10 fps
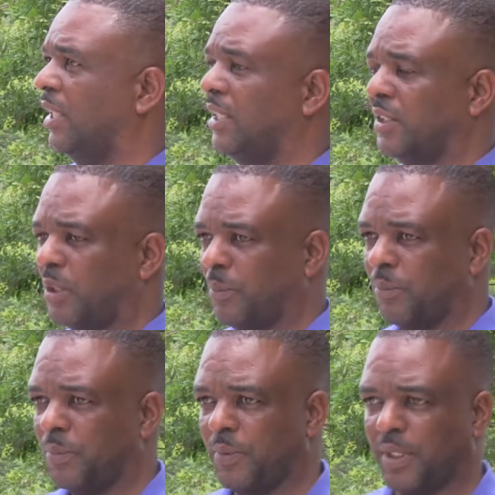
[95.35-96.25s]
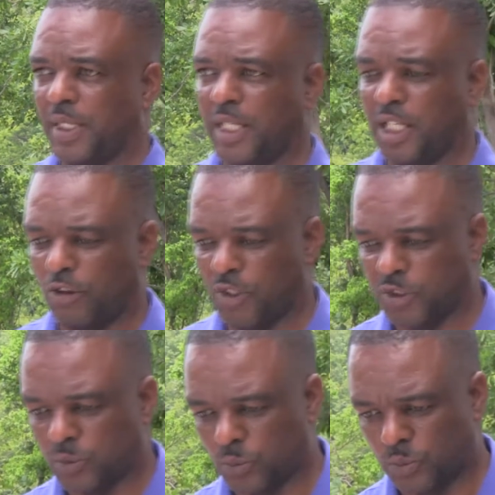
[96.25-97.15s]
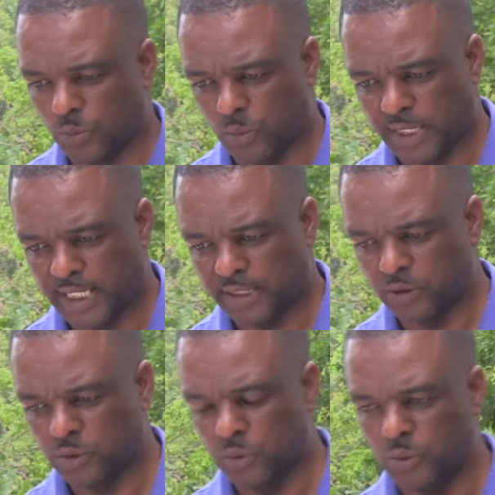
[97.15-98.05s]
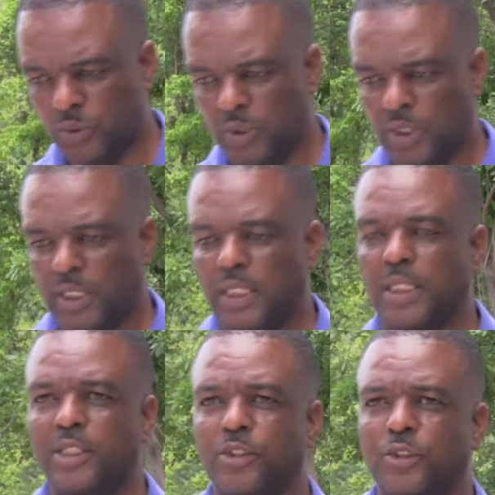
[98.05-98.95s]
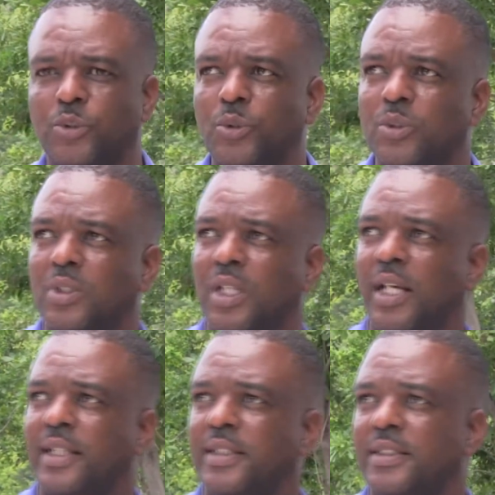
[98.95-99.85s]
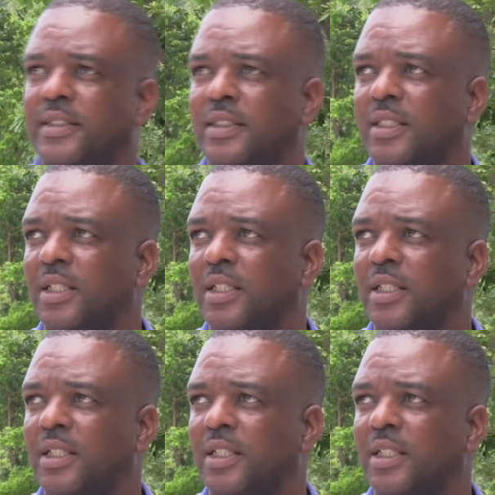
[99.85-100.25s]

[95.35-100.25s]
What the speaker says: In some areas, what they had to do is utilize